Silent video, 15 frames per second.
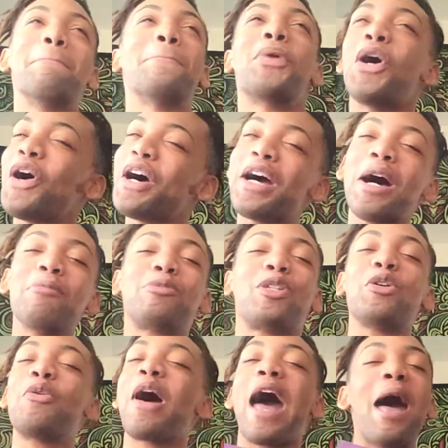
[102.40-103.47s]
Boy, I'm
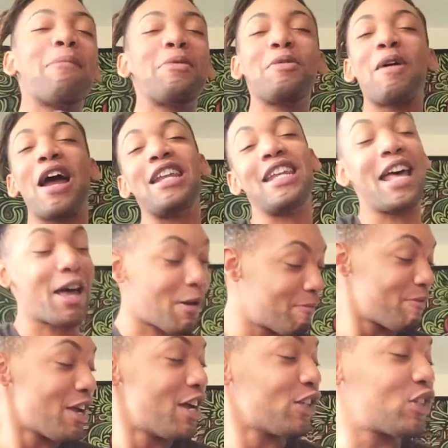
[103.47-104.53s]
too happy right now.
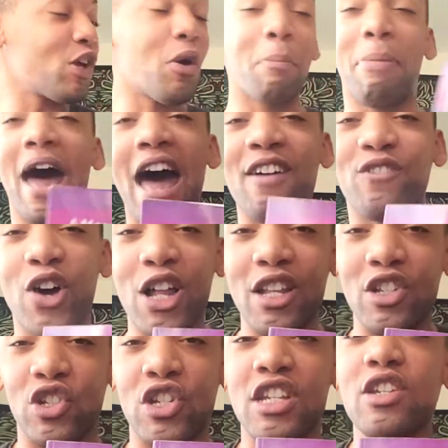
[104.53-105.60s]
So
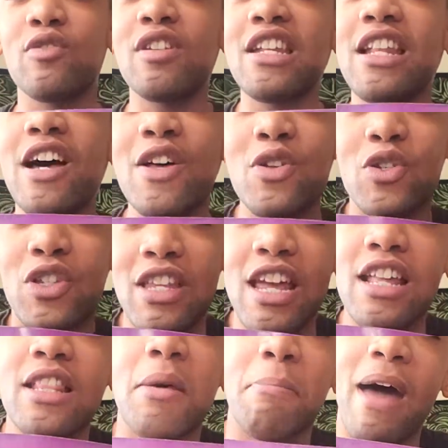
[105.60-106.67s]
pathology, you need to
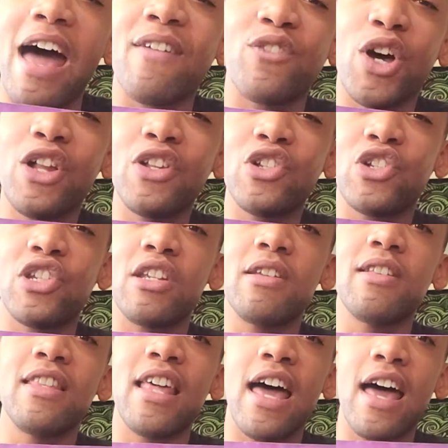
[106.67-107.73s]
understand the
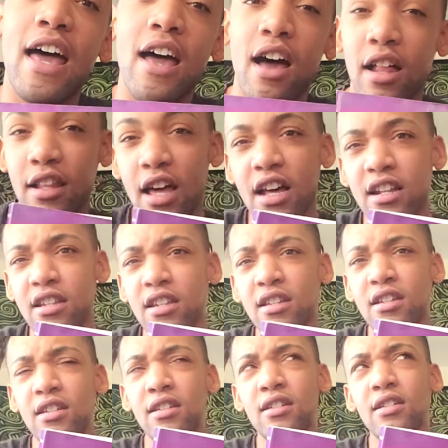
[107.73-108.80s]
pathology that a lot of
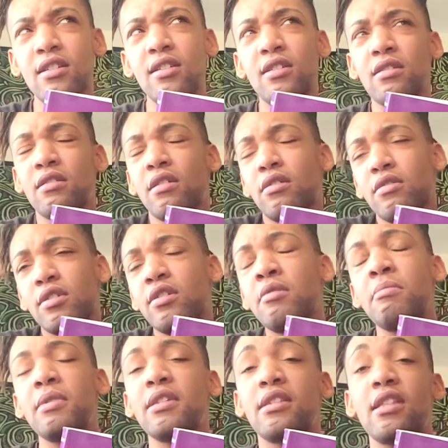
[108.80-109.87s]
you know
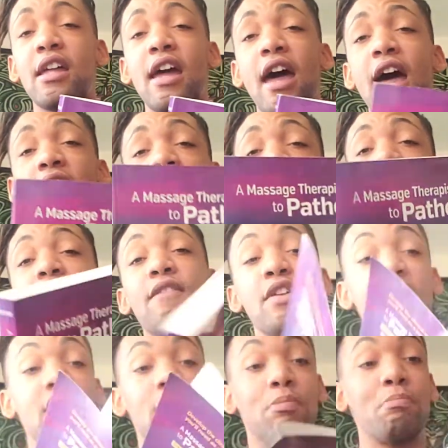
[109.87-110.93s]
humans they have, and
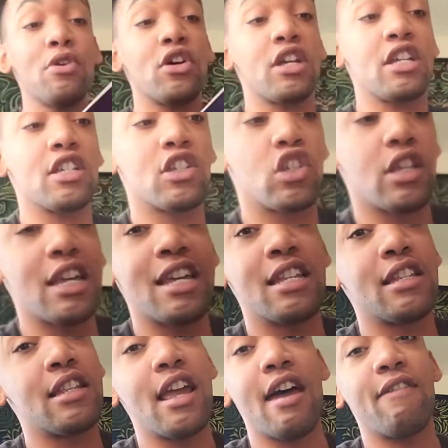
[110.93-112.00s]
this book is in
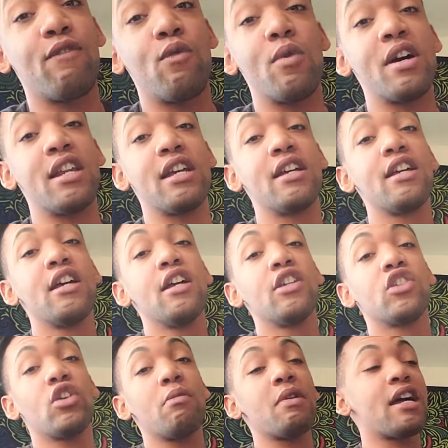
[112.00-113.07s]
depth with
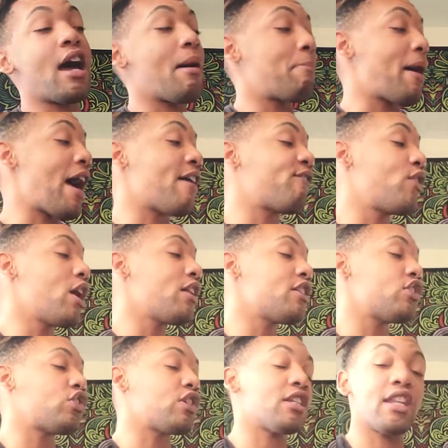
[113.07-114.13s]
it. So we got
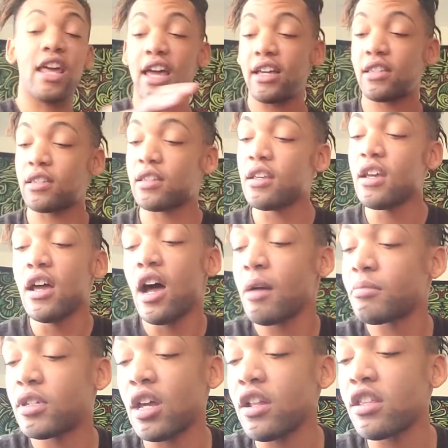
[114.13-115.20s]
pathology next.
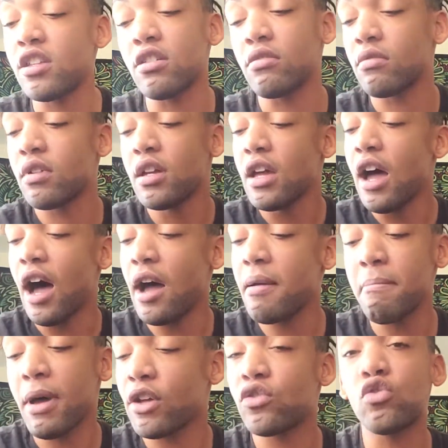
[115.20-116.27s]
I'm telling you,
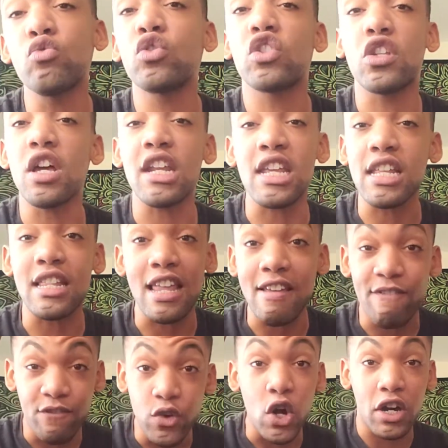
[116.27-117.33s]
I'm about to study the
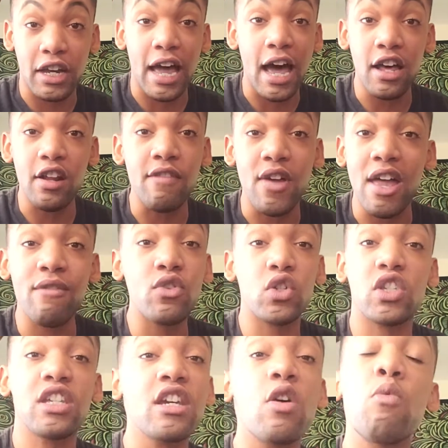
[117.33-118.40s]
fuck out of every
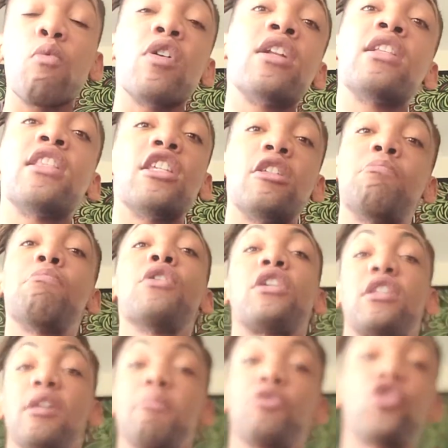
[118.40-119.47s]
single one of these
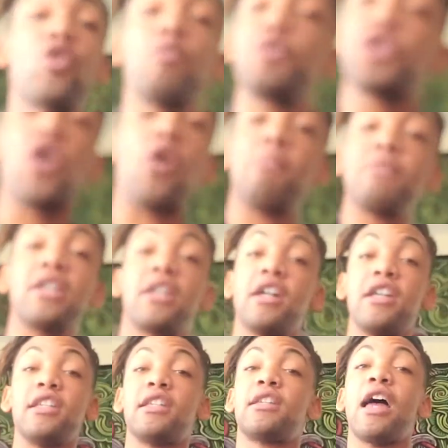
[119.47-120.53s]
books I'm showing y'all
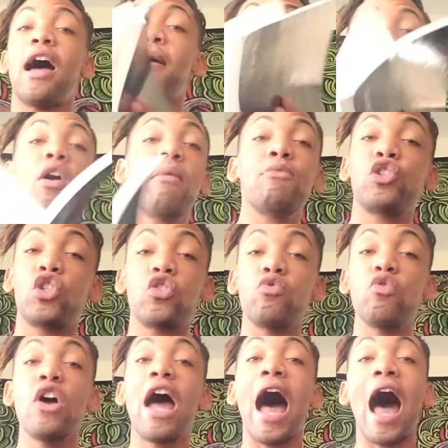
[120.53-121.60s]
because I promise you,
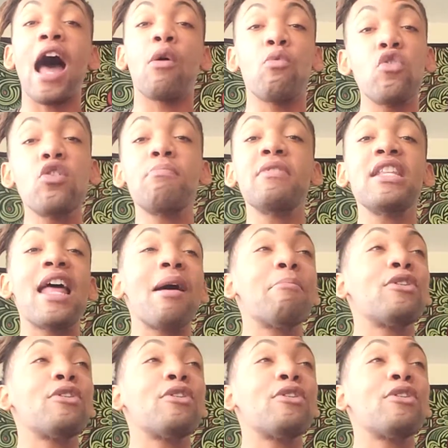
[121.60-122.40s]
I will be that